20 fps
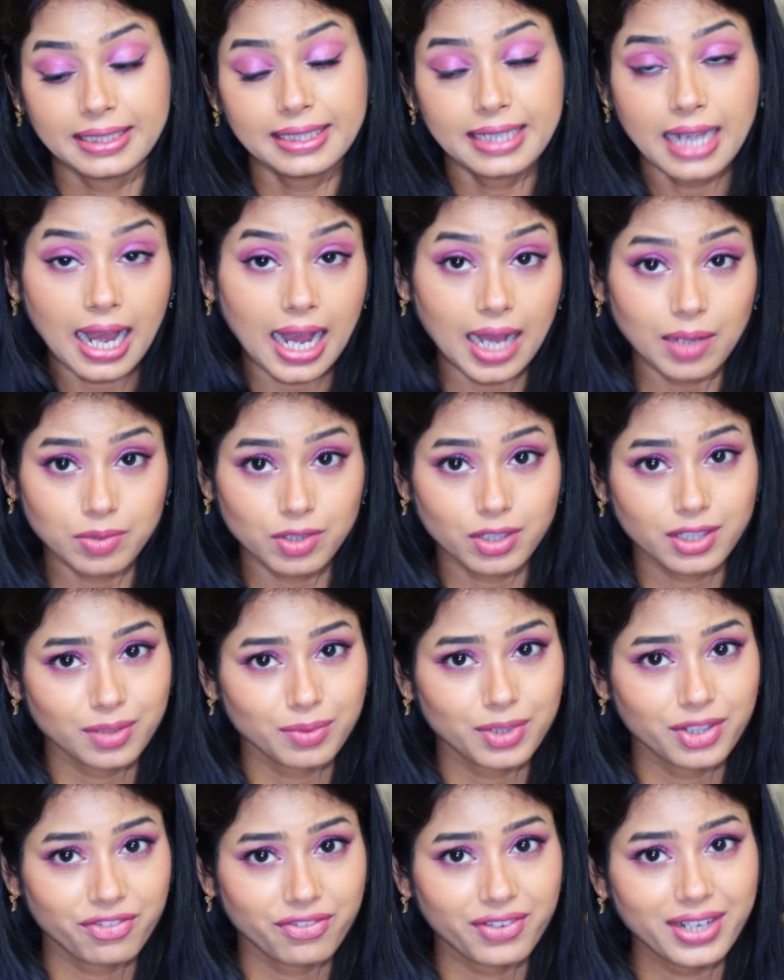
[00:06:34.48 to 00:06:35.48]
Yeah, I'm talking
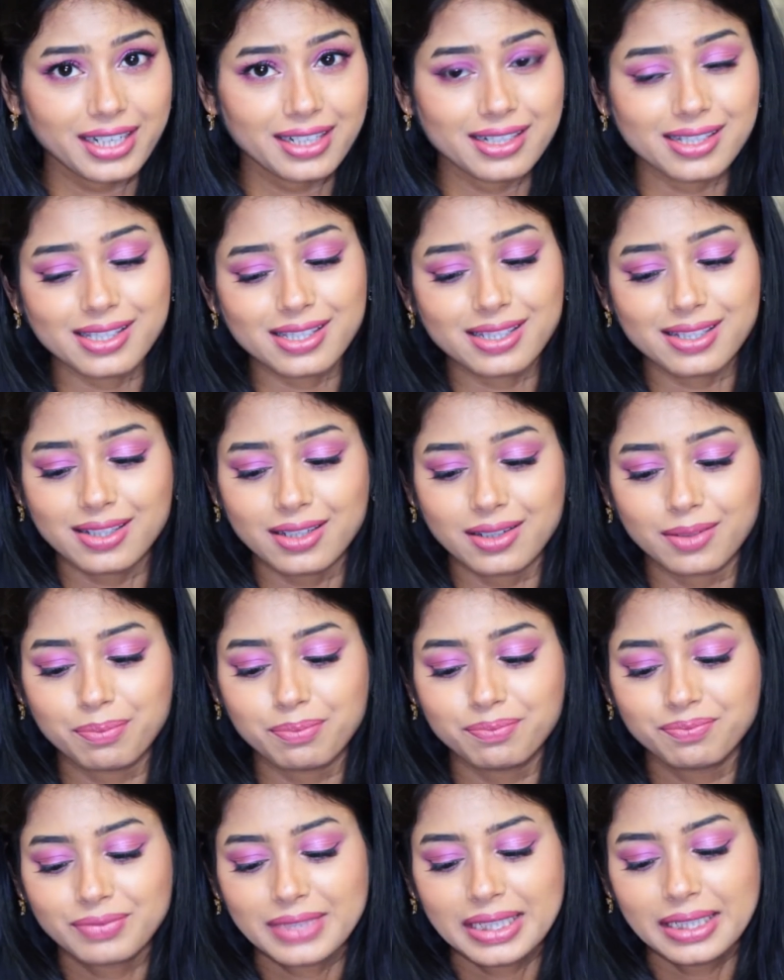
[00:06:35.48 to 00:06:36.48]
about fragrance. The
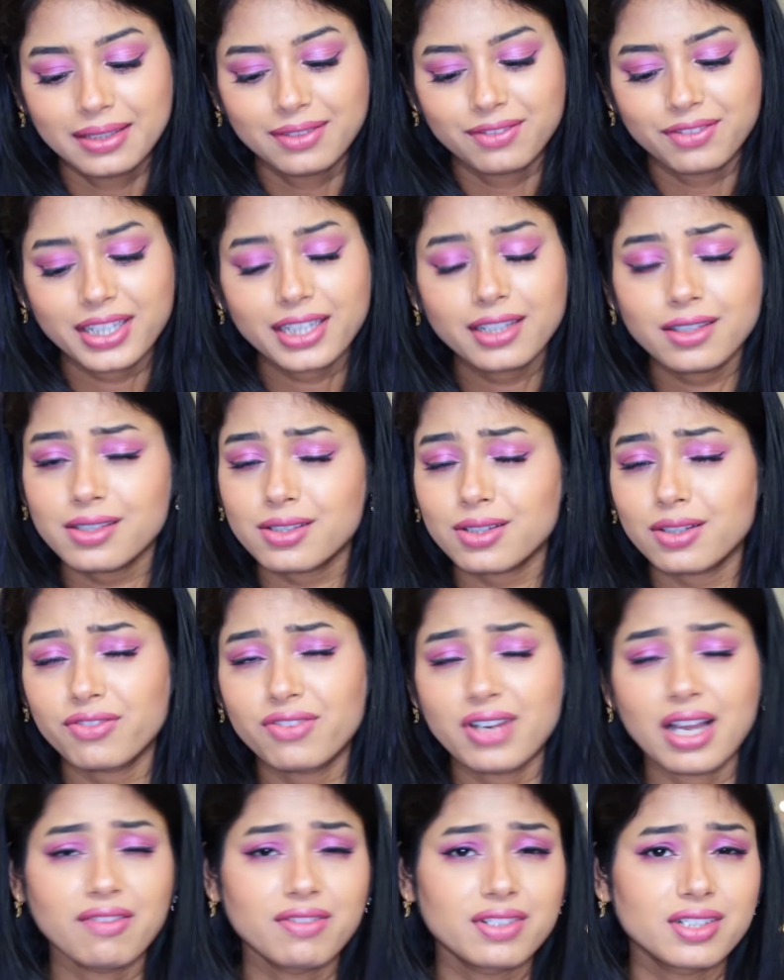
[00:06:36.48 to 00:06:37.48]
fragrance
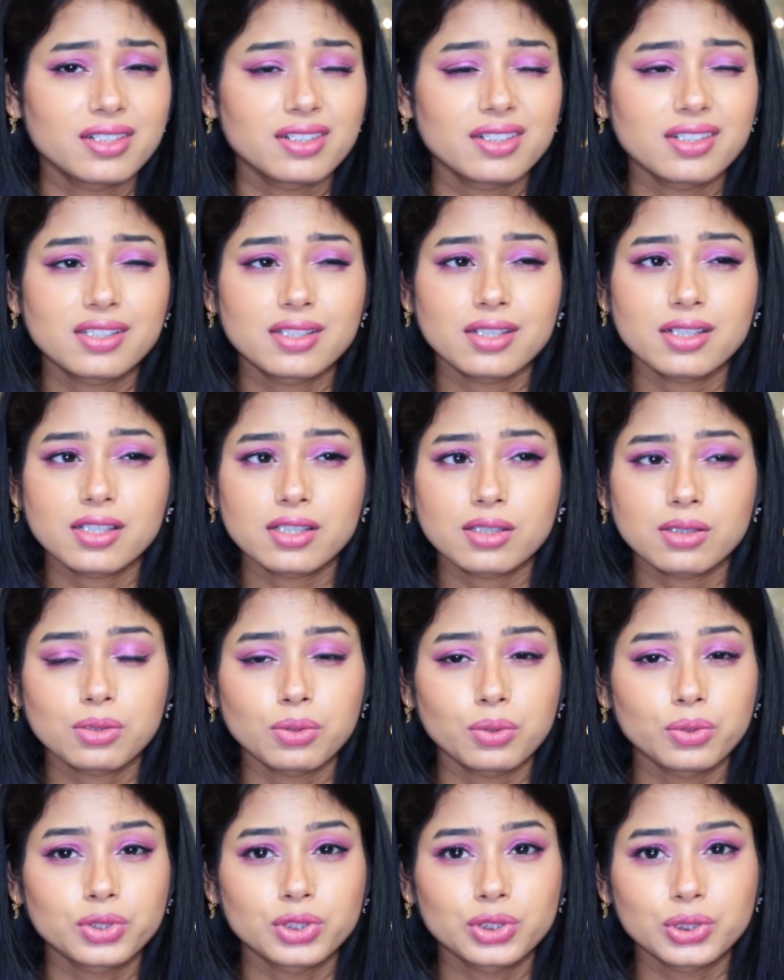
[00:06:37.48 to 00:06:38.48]
of lavender is just
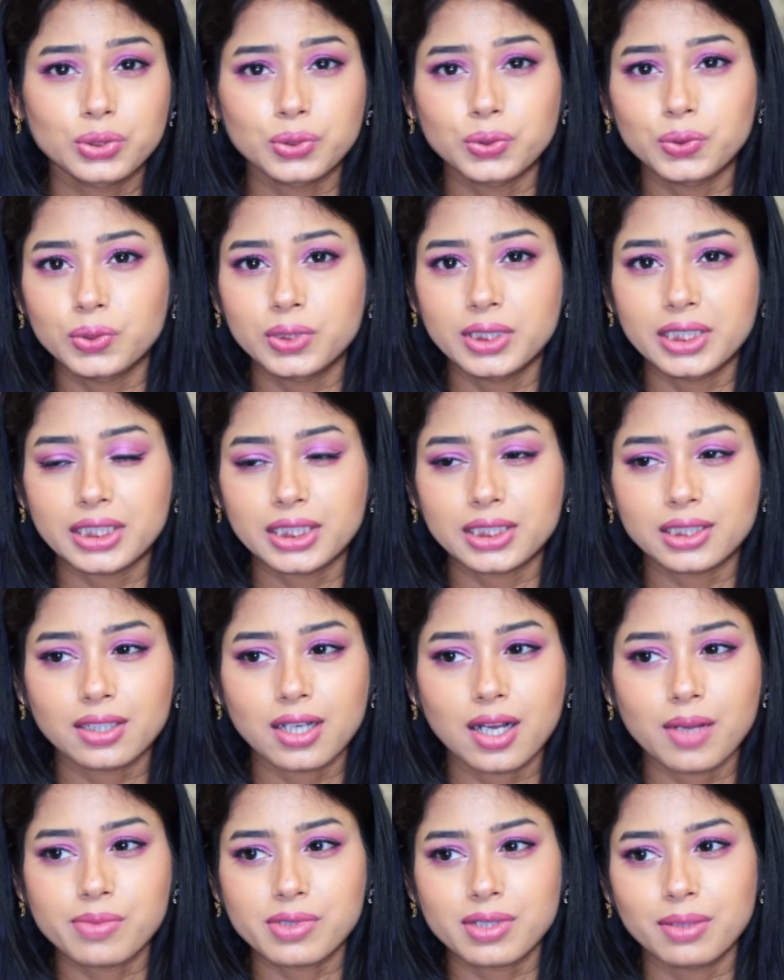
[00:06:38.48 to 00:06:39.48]
so soothing. It
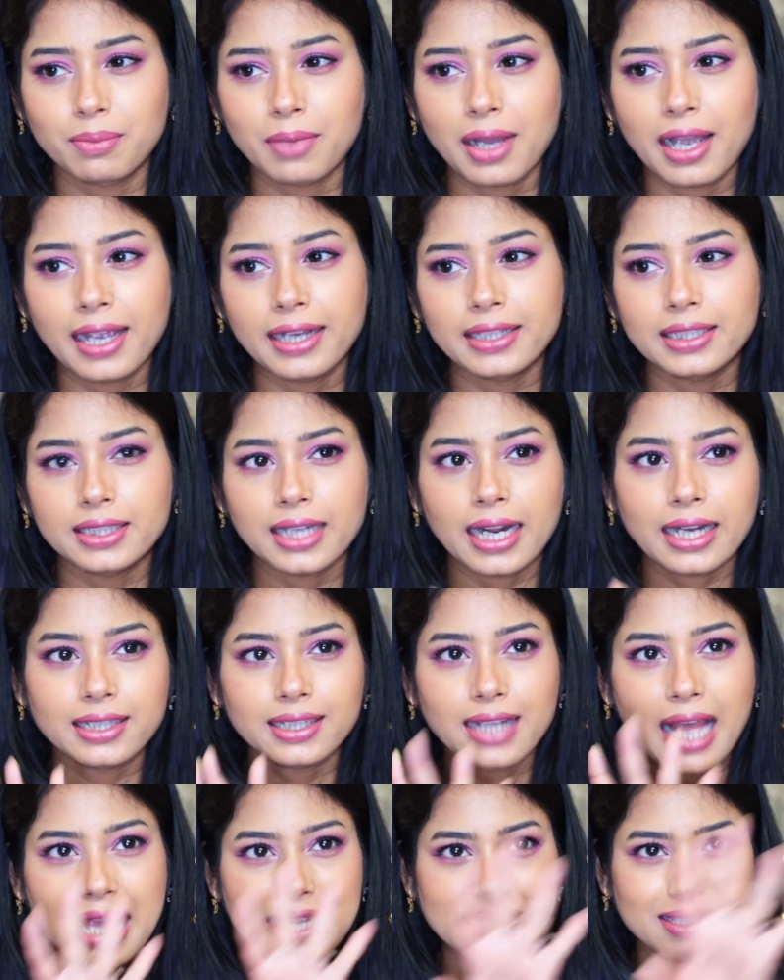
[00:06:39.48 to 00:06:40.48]
calms the mind. It
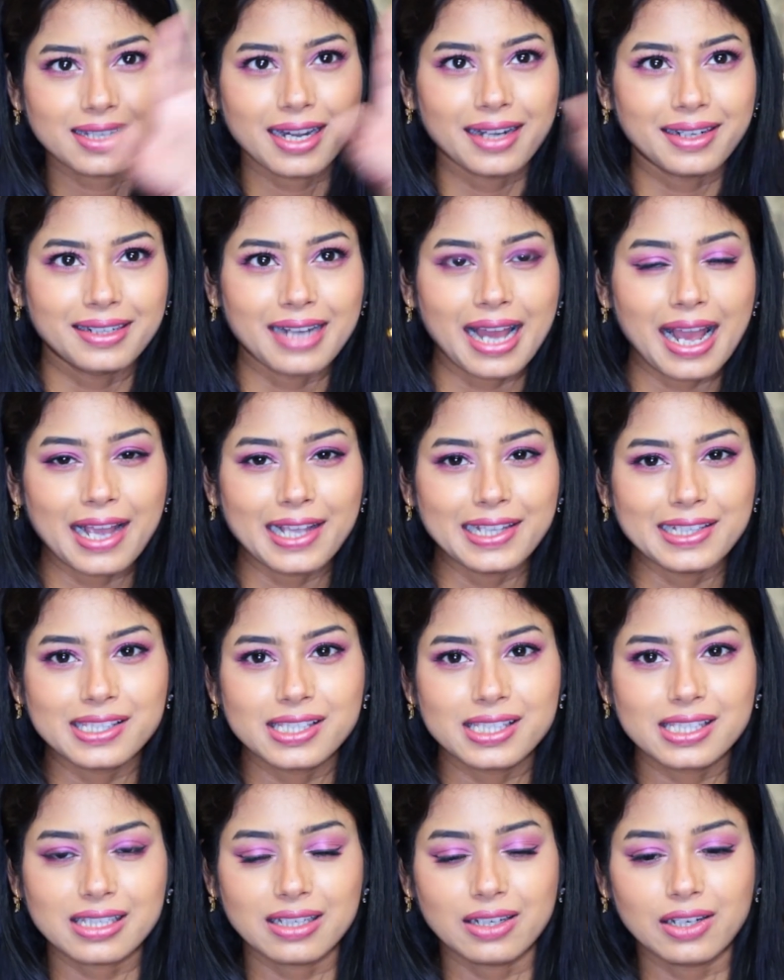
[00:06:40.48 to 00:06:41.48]
has that
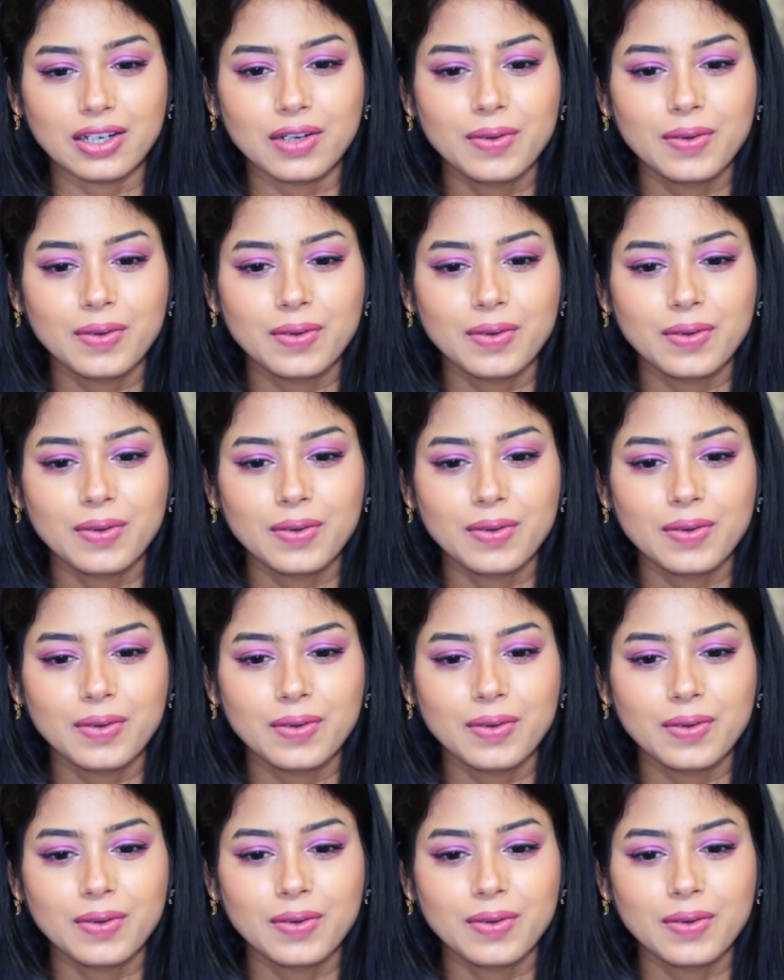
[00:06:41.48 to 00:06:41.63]
nice.